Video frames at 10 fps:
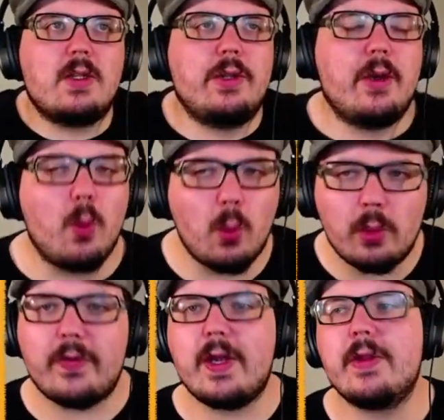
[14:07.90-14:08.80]
that all
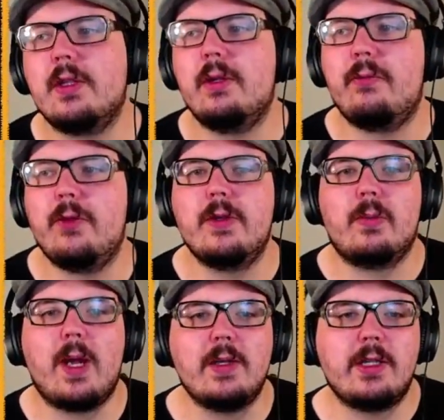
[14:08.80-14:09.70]
of the other Glyphids
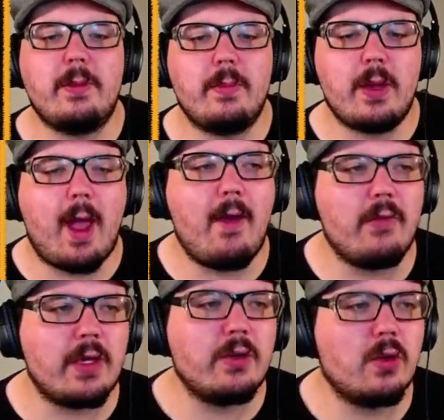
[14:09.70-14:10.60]
around him
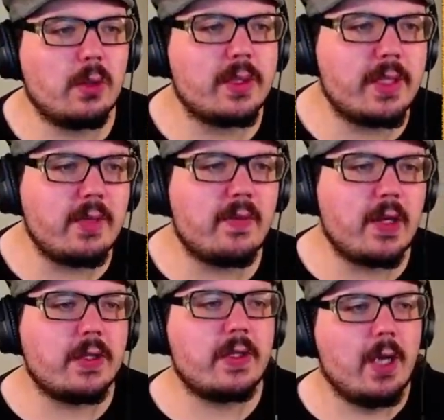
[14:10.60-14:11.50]
have increased
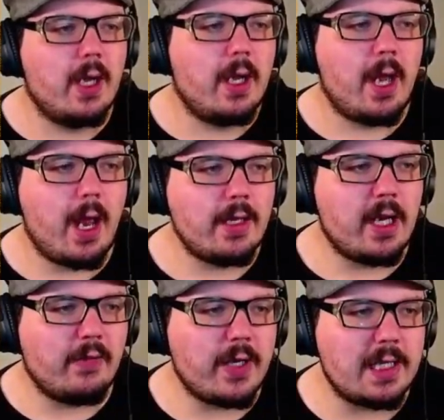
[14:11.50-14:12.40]
defense. And
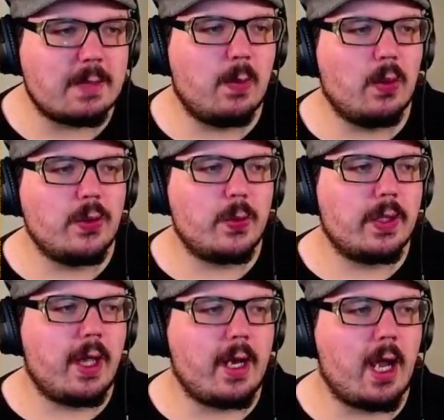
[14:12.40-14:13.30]
if he spawns with
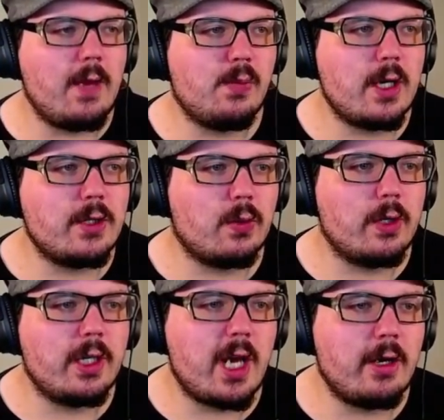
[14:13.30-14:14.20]
like a
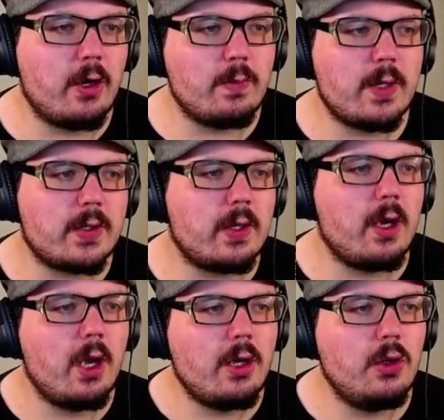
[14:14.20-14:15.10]
Praetorian and an Oppressor,
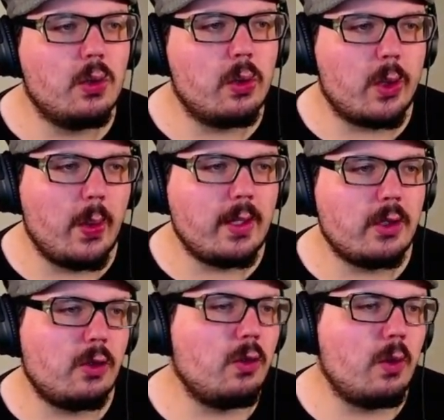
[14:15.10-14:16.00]
you're going
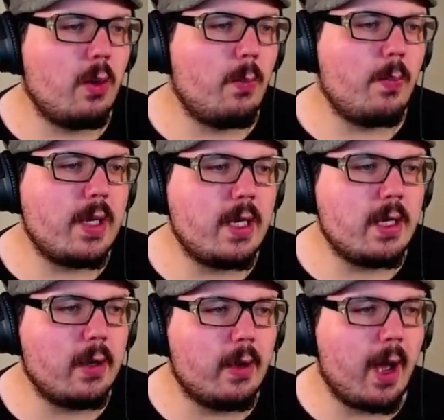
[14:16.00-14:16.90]
to
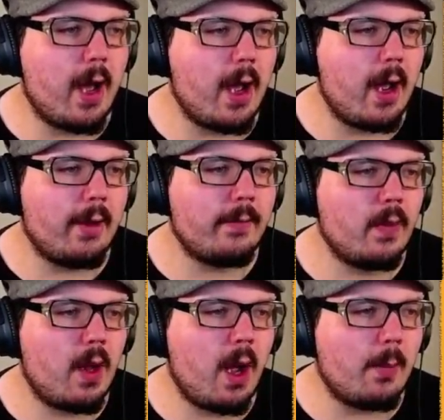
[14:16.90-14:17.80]
be
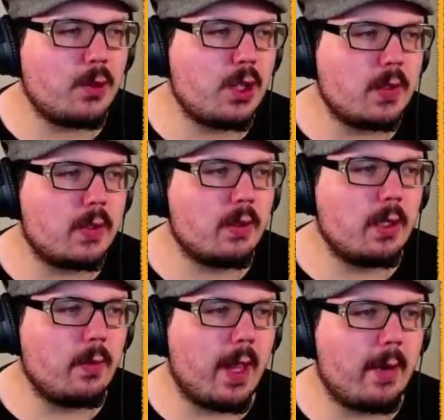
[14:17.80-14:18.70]
up shit's
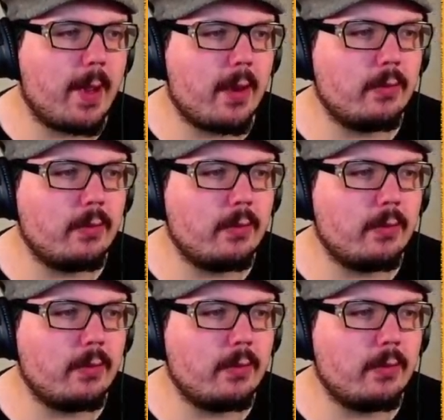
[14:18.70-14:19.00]
creek without a paddle.